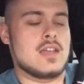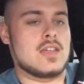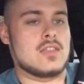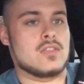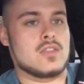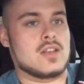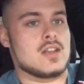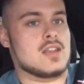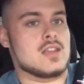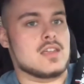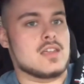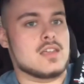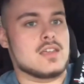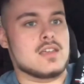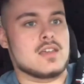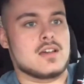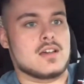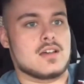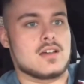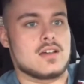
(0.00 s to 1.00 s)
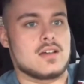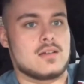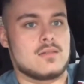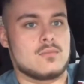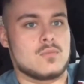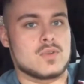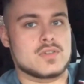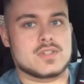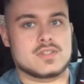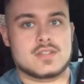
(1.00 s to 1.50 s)
and then he
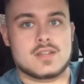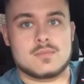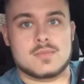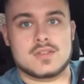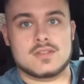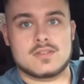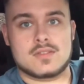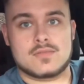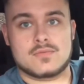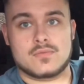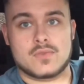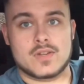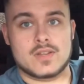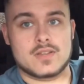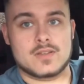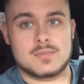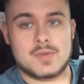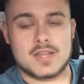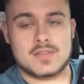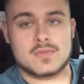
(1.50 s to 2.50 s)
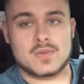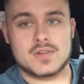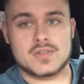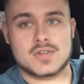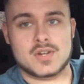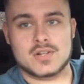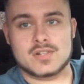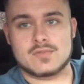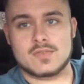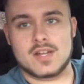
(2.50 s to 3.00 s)
what's his name? His best friend
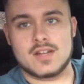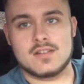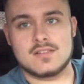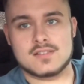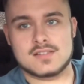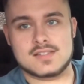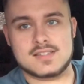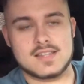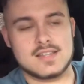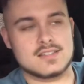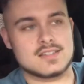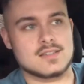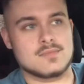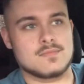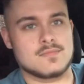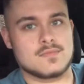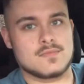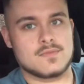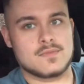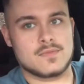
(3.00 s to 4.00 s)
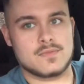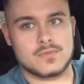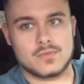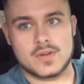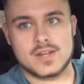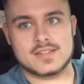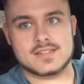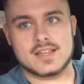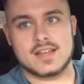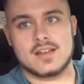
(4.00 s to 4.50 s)
turns around, sees him,
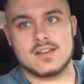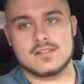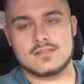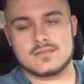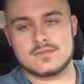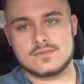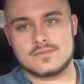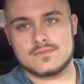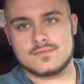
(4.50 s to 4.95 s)
freaks out.